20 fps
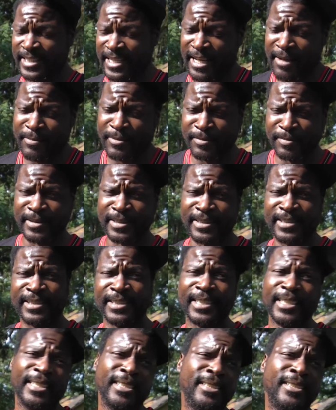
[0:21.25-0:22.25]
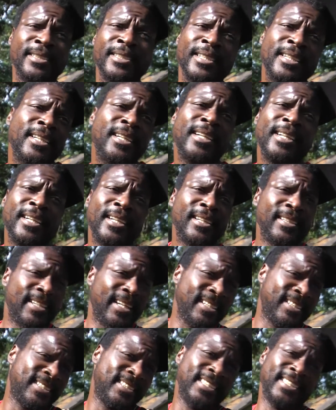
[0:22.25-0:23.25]
happens, but still,
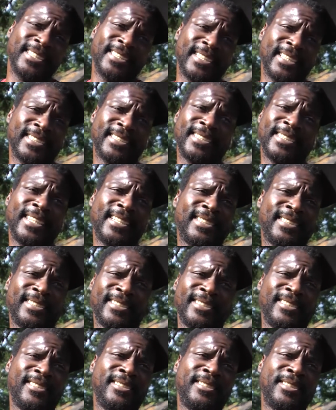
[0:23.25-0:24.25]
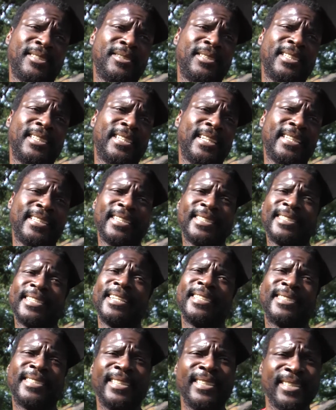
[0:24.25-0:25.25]
that's still, that's, that's, you know, look at that, that's
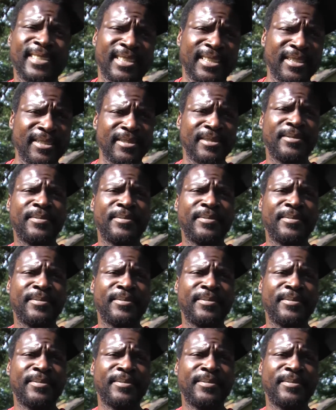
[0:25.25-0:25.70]
not sanitary.